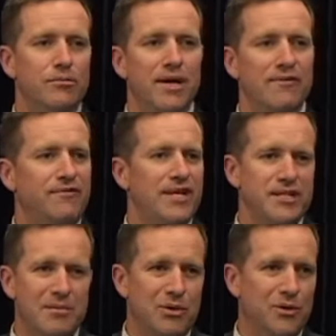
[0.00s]
but
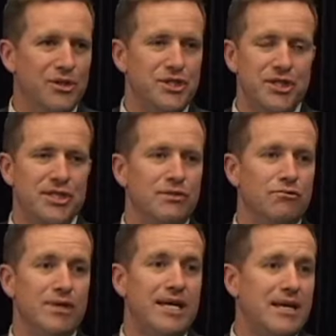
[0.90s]
fixing porches,
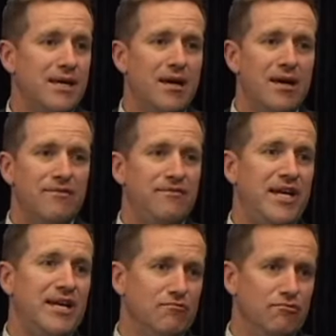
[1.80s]

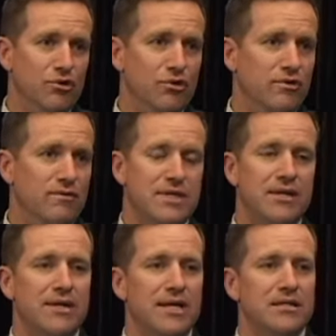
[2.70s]
refitting roofs
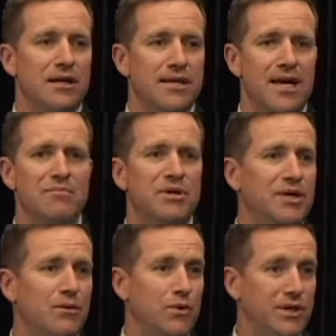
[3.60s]
and things like that,
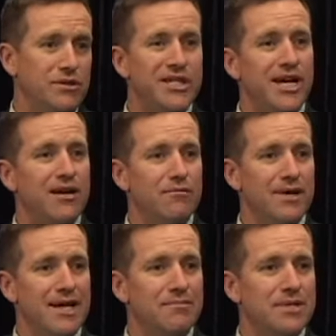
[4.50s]
building wheelchair
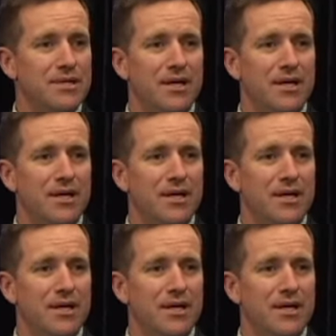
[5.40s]
ramps,